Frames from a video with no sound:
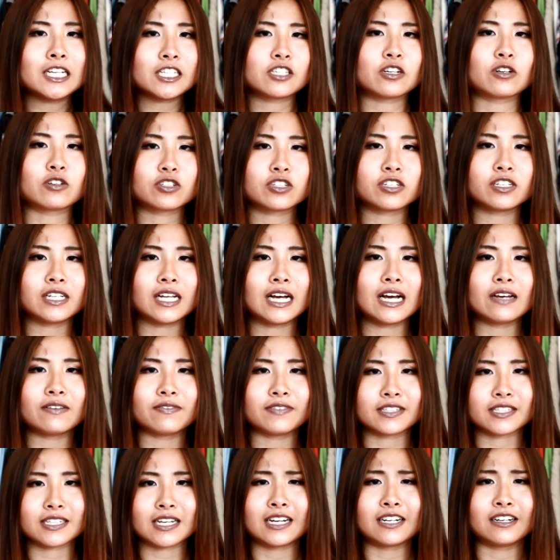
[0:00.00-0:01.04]
social life
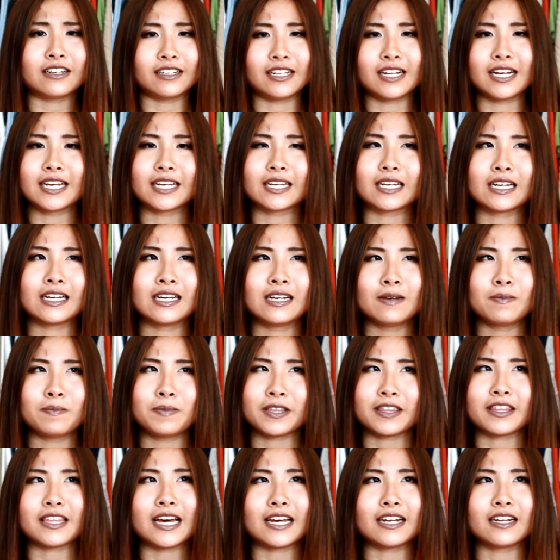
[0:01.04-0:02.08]
is kind of like
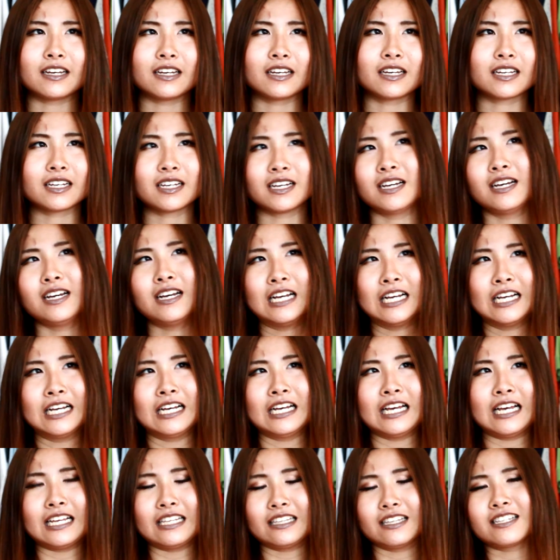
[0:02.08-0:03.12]
pathetic
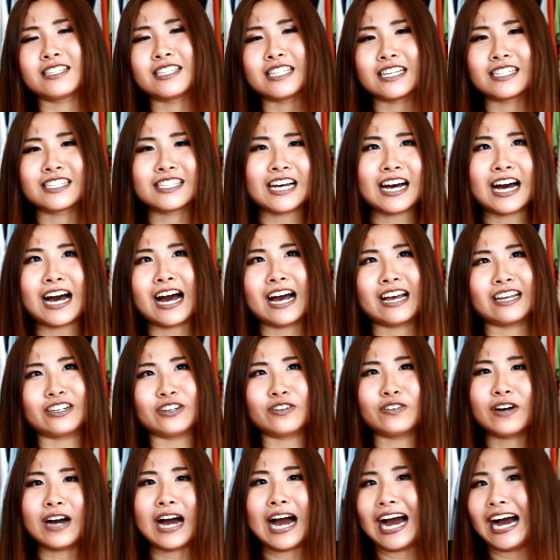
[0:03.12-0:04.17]
in the sense that I
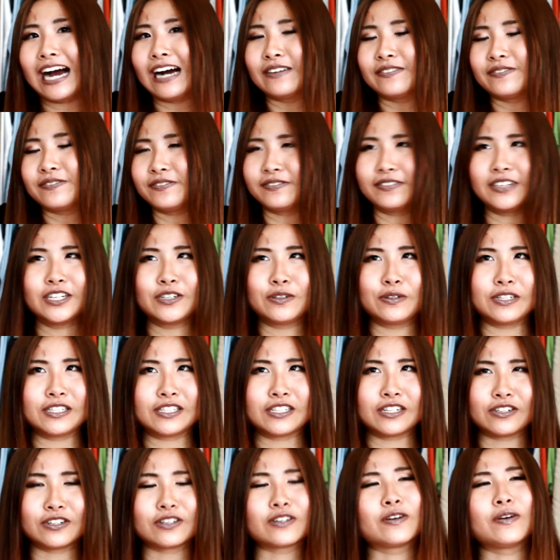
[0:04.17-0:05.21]
don't have a
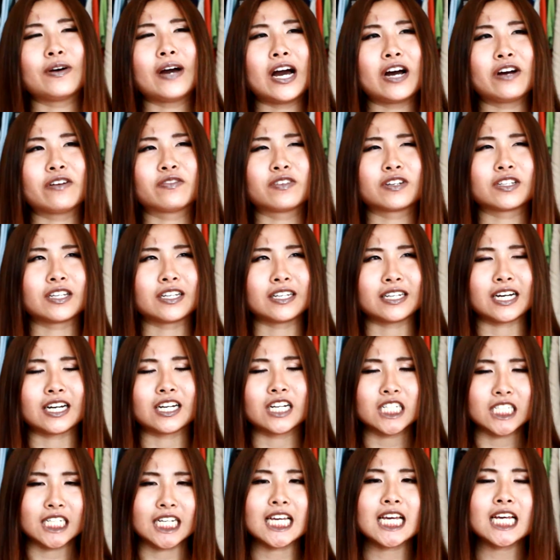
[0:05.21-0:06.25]
reason to go out for the
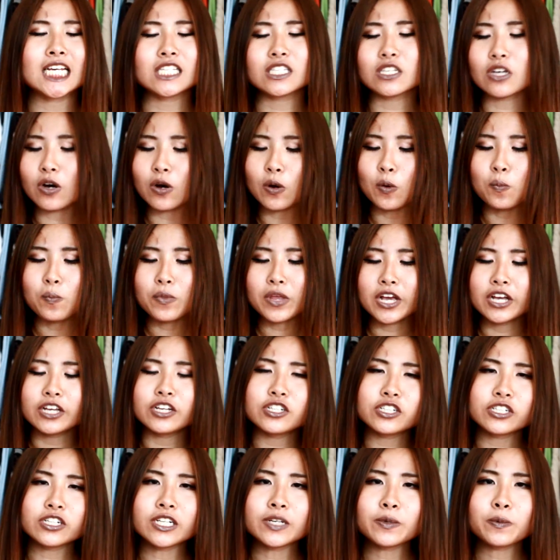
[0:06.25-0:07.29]
entire day so
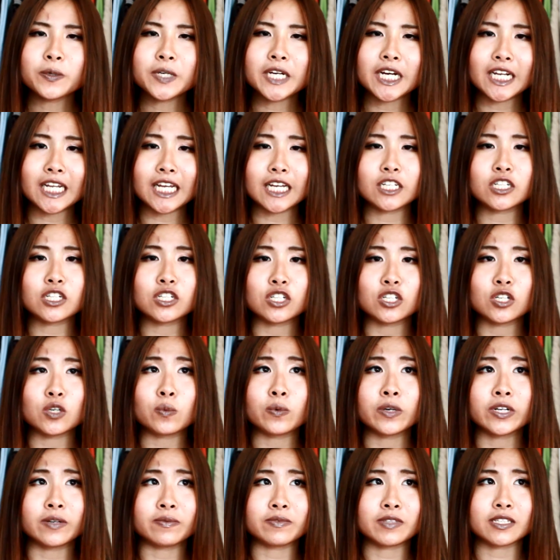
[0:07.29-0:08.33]
usually what I like to do
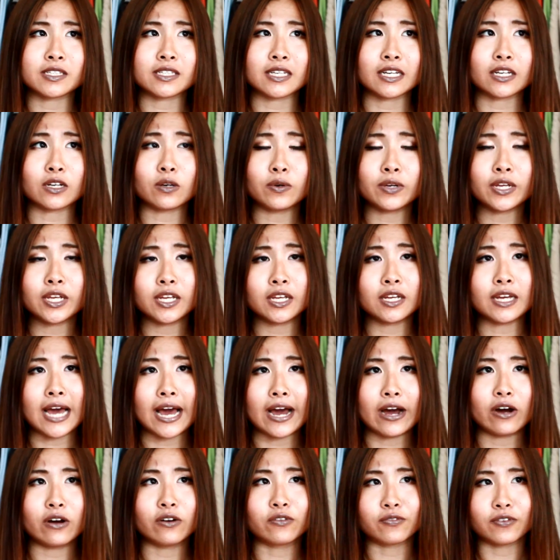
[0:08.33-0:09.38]
when I'm just like going
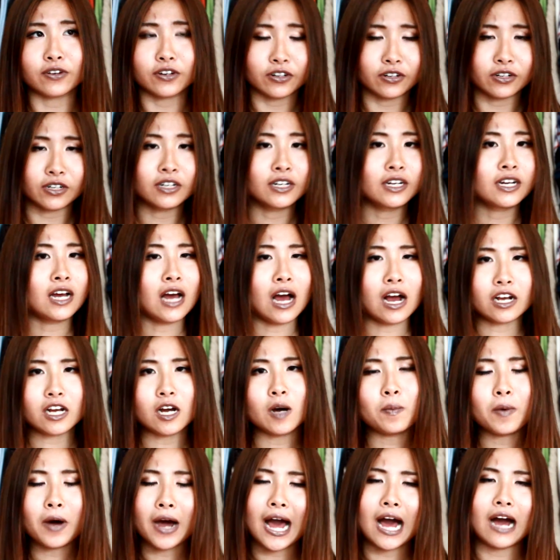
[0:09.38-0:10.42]
out for a
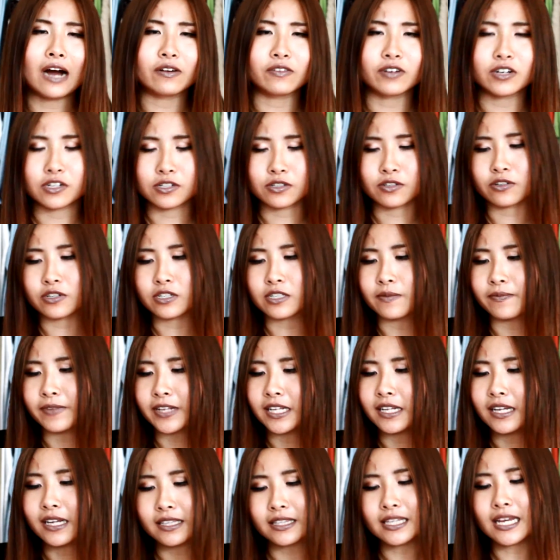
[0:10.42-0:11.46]
couple hours or something
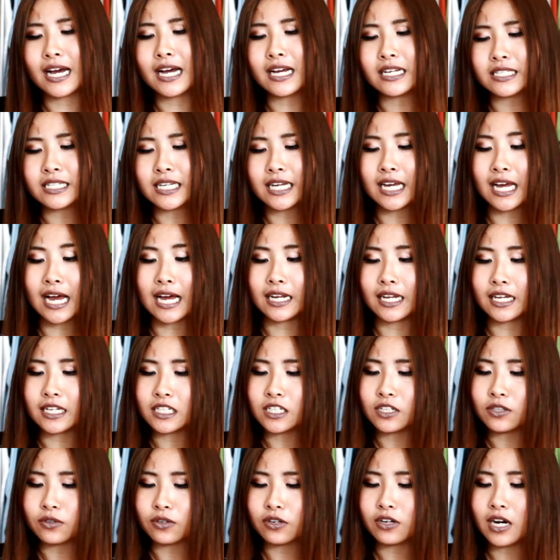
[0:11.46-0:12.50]
like that. I like
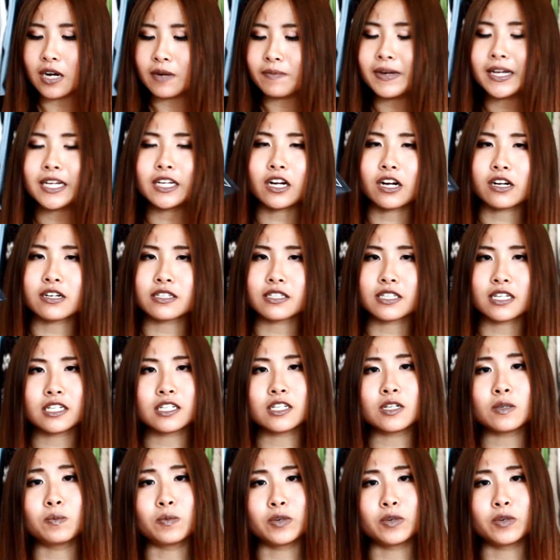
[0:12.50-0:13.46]
to throw on my NARS Tinted